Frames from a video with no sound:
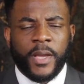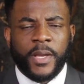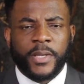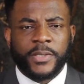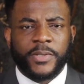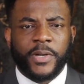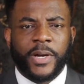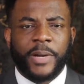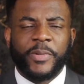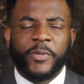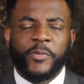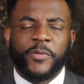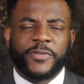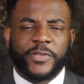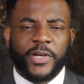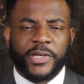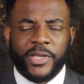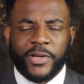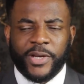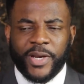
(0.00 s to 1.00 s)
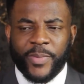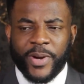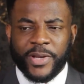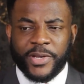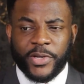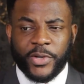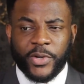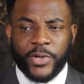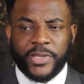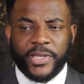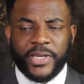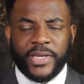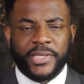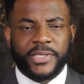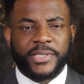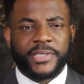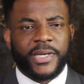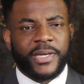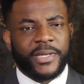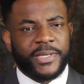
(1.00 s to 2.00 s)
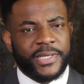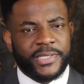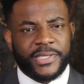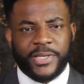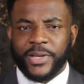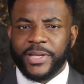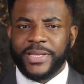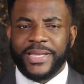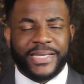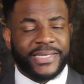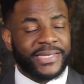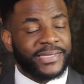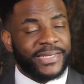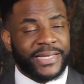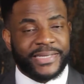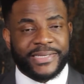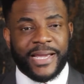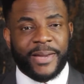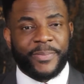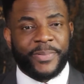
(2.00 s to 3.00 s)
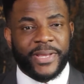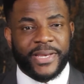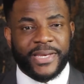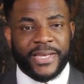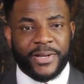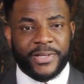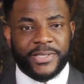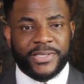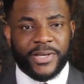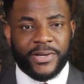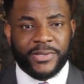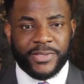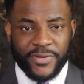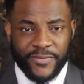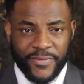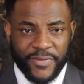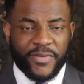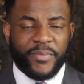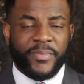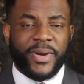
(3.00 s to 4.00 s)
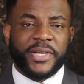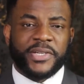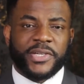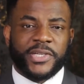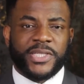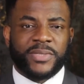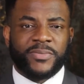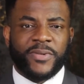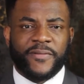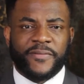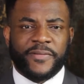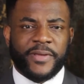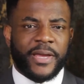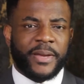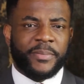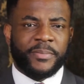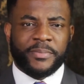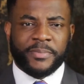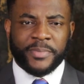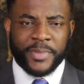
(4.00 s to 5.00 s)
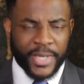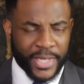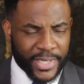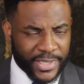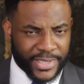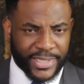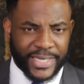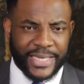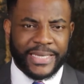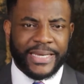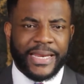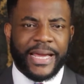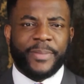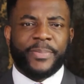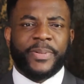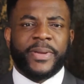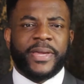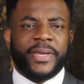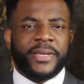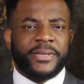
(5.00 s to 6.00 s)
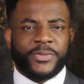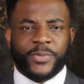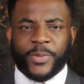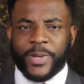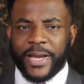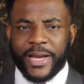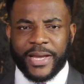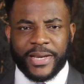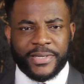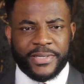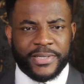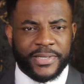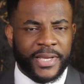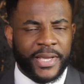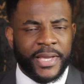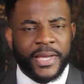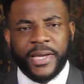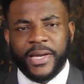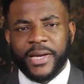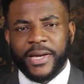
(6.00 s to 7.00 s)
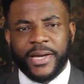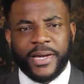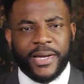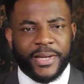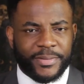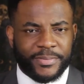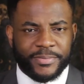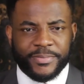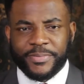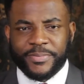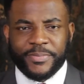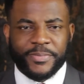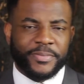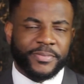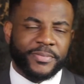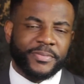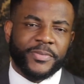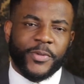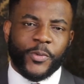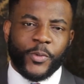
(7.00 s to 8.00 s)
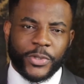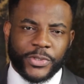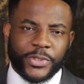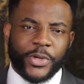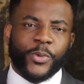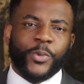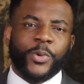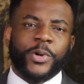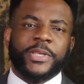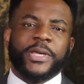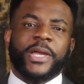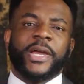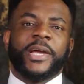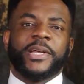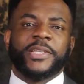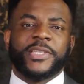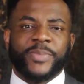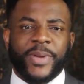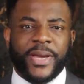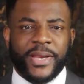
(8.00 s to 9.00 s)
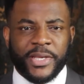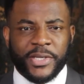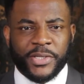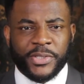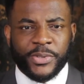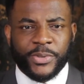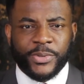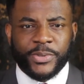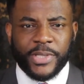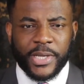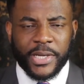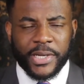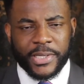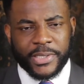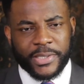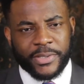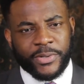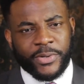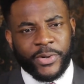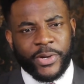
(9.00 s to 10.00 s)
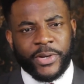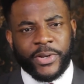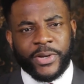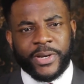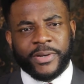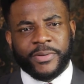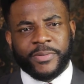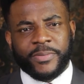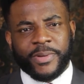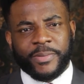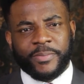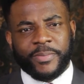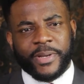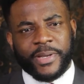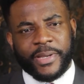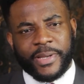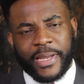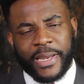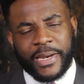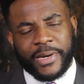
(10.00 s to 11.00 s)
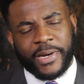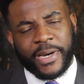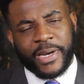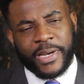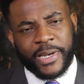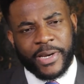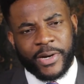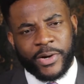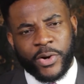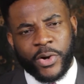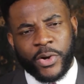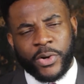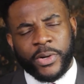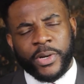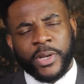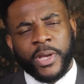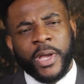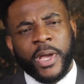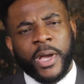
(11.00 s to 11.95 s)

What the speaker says: So, I mean, we've talked a lot about the Northeast. There's a lot that's happening down south. You've even mentioned some of them, the kidnappings. We had, quote unquote, the herdsmen issues going on earlier on.